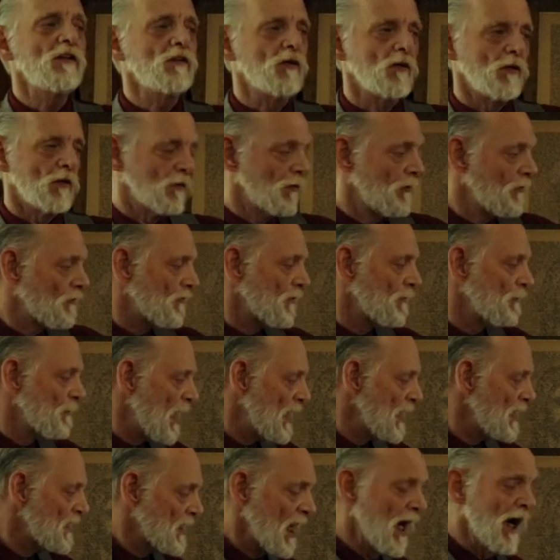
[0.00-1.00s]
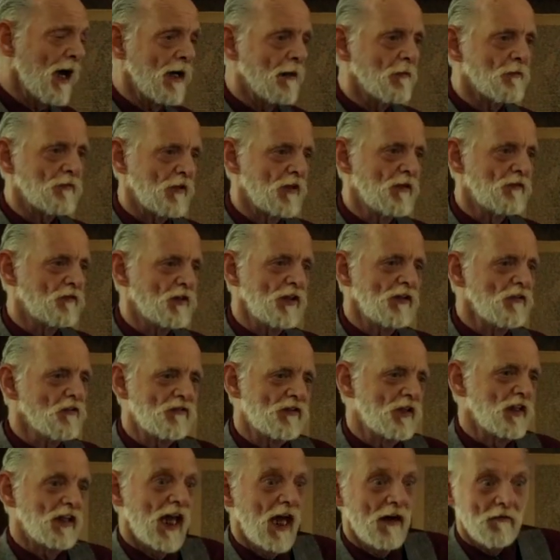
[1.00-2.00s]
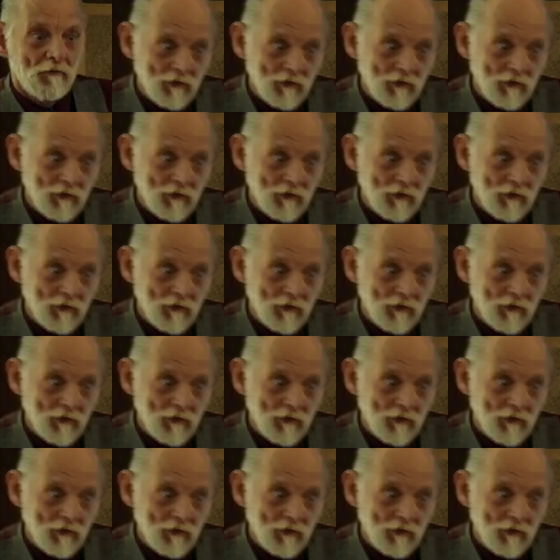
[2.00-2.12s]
used many times. And Jesus didn't have